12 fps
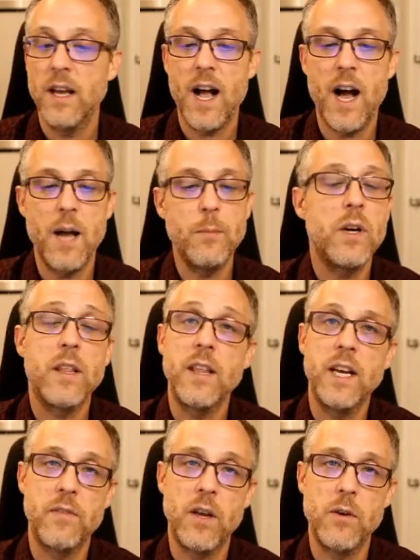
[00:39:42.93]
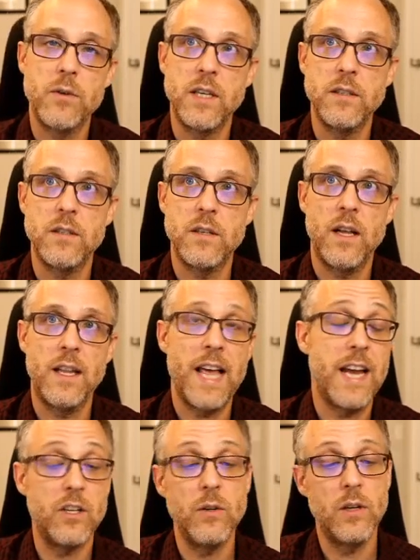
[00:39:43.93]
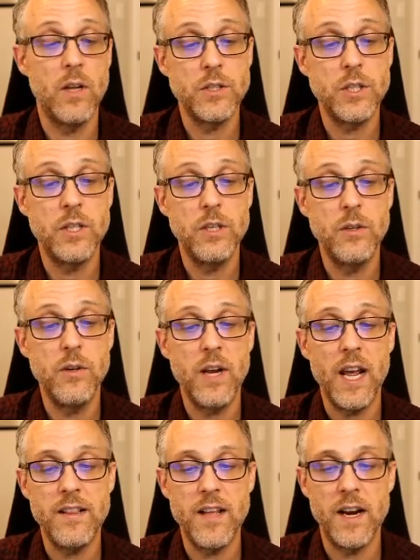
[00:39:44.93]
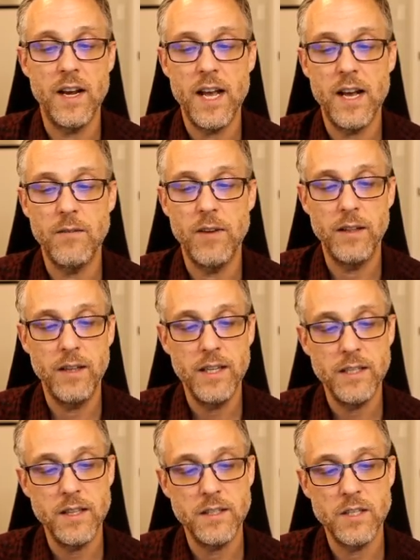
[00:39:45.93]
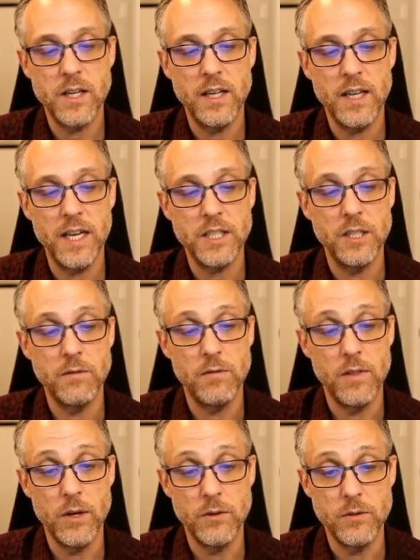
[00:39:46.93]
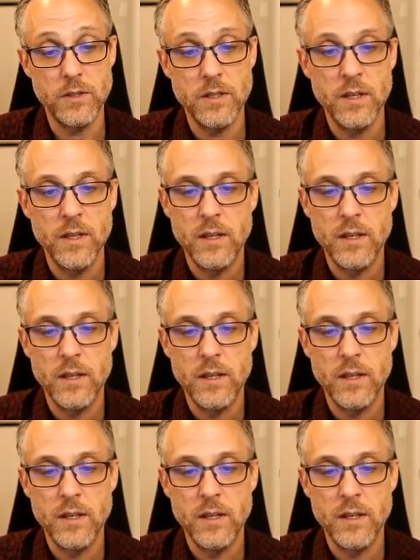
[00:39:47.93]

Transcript: I'm going to think of those as a latitude and longitude, and then I have a list that's a collection of those.